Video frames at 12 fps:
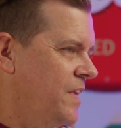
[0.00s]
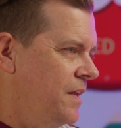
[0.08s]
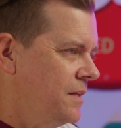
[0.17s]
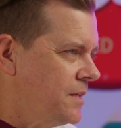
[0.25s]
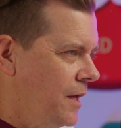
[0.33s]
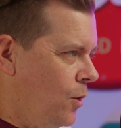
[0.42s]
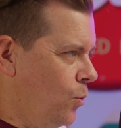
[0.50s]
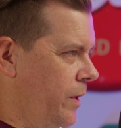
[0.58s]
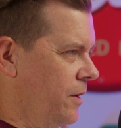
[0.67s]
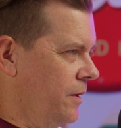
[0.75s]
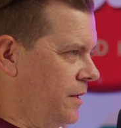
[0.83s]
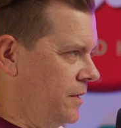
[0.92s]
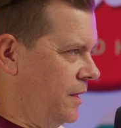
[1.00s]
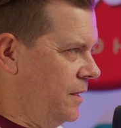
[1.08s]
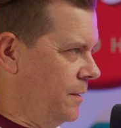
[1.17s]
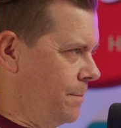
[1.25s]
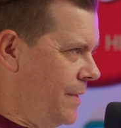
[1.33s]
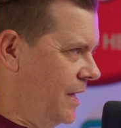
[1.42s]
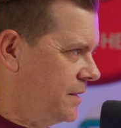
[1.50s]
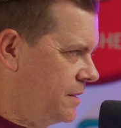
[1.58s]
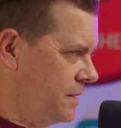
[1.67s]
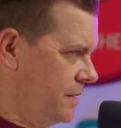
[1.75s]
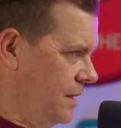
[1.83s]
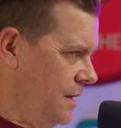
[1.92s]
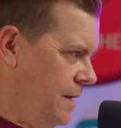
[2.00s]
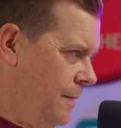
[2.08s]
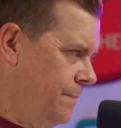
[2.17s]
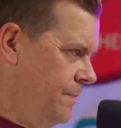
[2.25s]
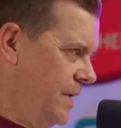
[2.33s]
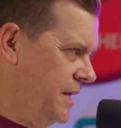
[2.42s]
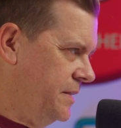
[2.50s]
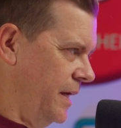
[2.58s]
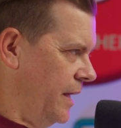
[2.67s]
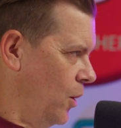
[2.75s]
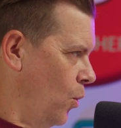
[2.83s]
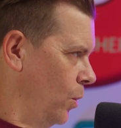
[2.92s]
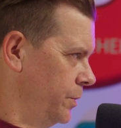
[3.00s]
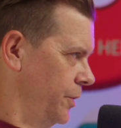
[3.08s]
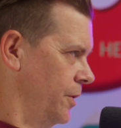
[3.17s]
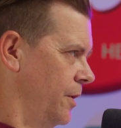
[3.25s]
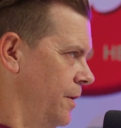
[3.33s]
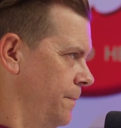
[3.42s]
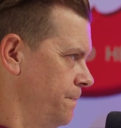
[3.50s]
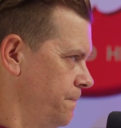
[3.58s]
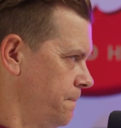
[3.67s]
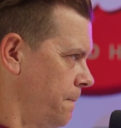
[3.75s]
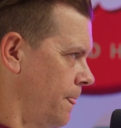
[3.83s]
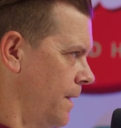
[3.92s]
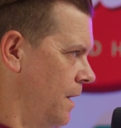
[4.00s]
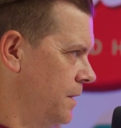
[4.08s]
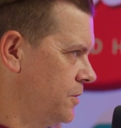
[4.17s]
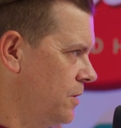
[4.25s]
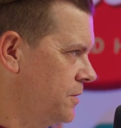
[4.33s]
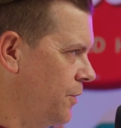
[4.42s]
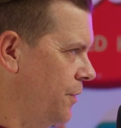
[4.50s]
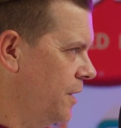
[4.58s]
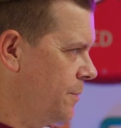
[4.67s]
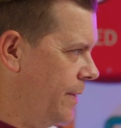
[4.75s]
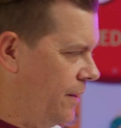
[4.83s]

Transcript: It is kind of weird. It makes, as I get older, I start to think